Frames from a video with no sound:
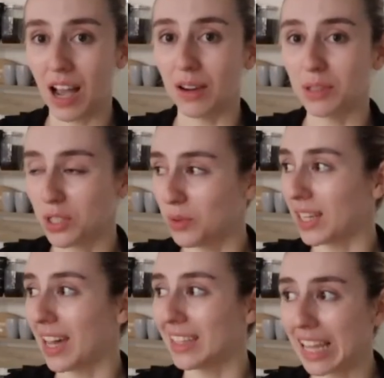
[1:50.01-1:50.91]
I was
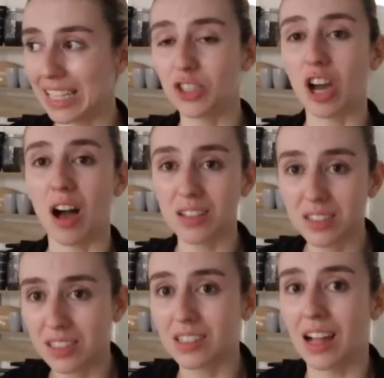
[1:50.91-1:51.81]
doing a light jog
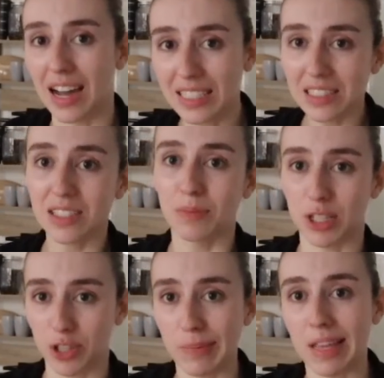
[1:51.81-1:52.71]
to class to
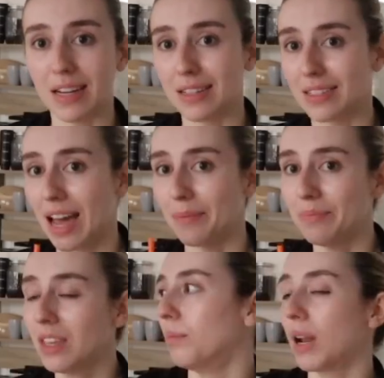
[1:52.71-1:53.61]
make sure I made it in time,
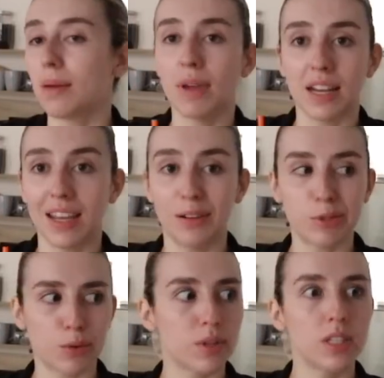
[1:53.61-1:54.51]
but I made it and it
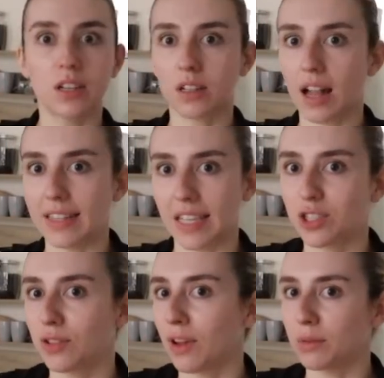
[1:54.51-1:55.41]
was a really good class. I
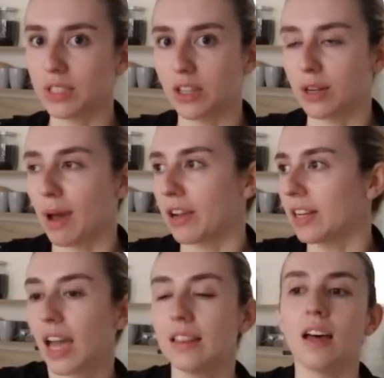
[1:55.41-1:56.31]
actually felt really good about it.
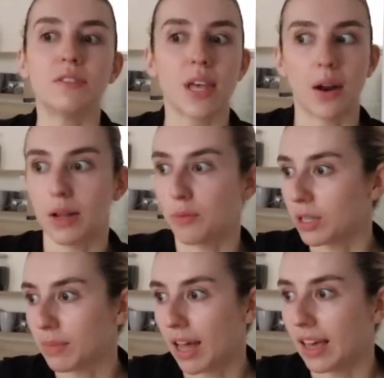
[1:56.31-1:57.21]
I love Saturday
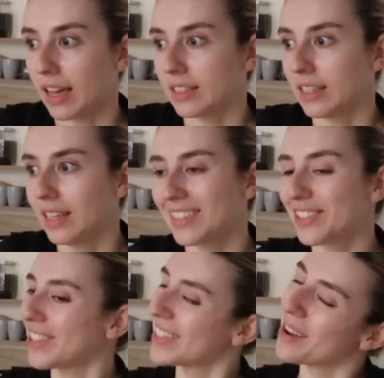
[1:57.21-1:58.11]
morning ballet. It's
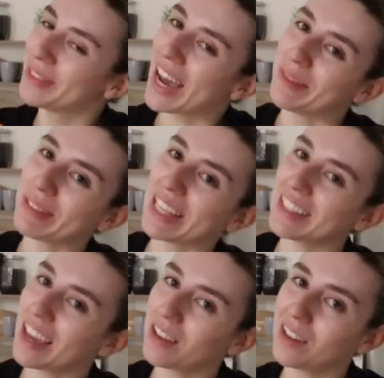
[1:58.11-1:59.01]
just sometimes I
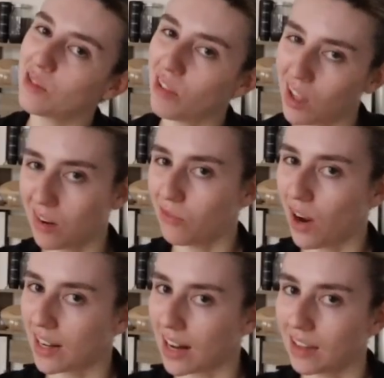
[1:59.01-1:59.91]
stay out a little too late on
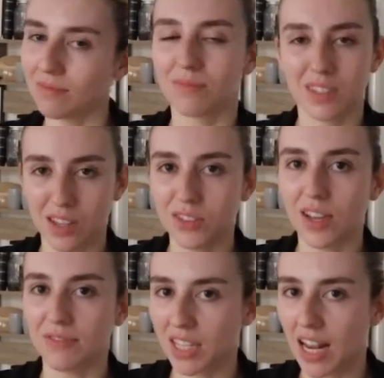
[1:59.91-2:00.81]
Friday night and it's a little
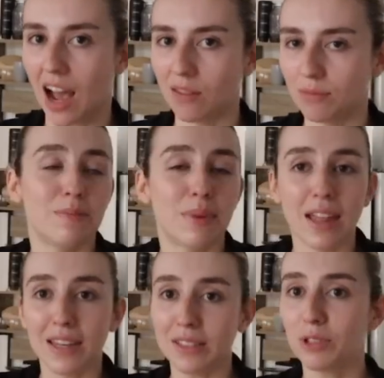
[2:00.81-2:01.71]
tough to get out.
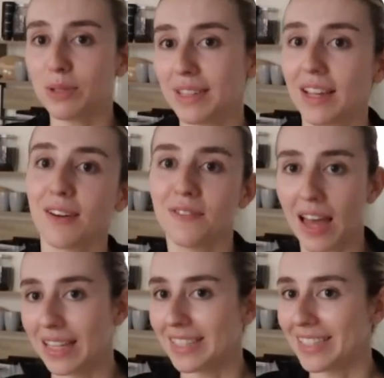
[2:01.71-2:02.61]
Ballet used to be like a
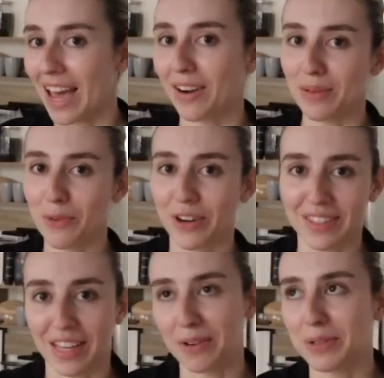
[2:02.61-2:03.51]
fun Saturday morning
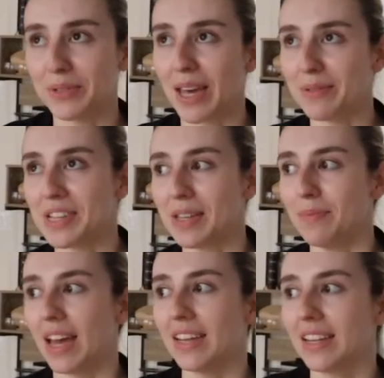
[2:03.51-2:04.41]
thing I would do with Emily,
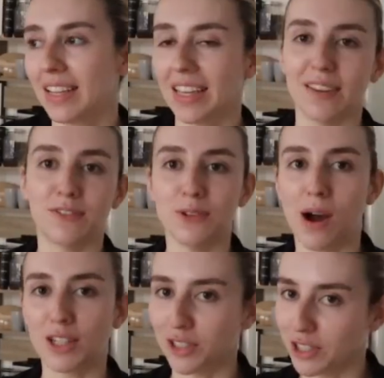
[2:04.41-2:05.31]
but if you
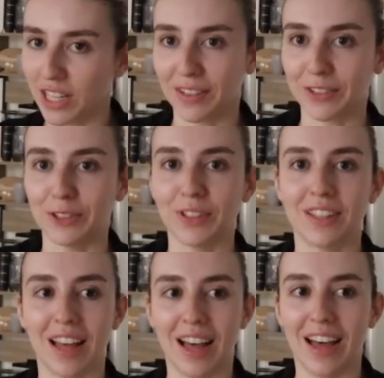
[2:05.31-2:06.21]
watch her channel,
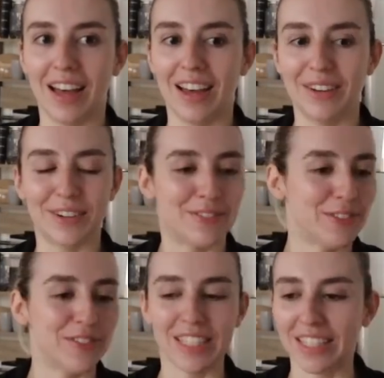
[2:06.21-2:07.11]
or if
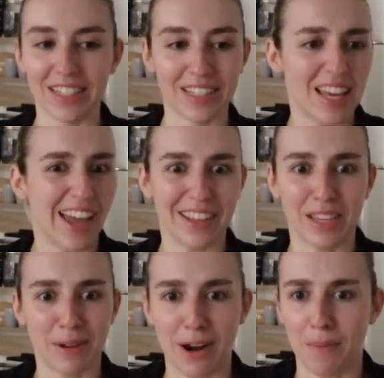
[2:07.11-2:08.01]
you've seen
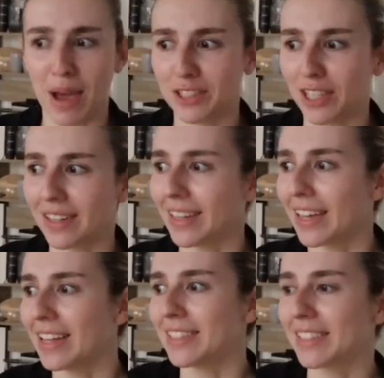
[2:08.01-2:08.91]
anything about it on my channel, I
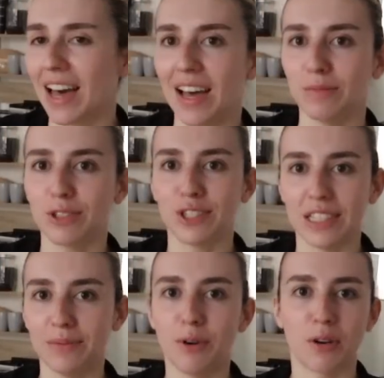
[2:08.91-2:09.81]
guess,
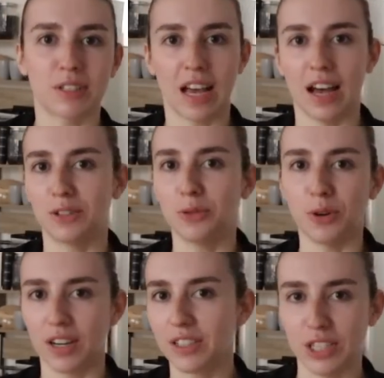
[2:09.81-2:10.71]
she booked a
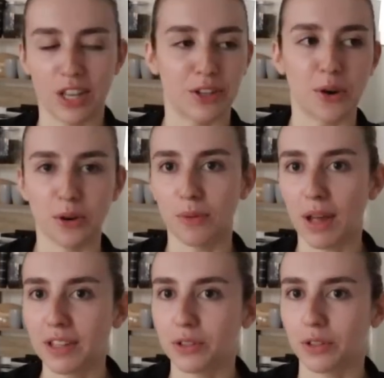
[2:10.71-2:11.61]
tour. She's on the Coco
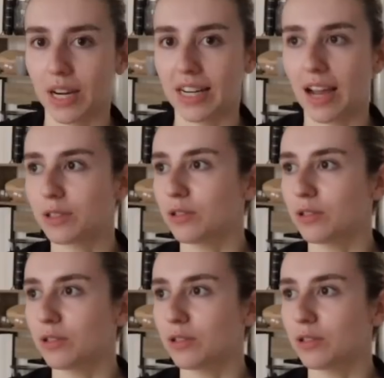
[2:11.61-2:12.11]
Melon tour right now.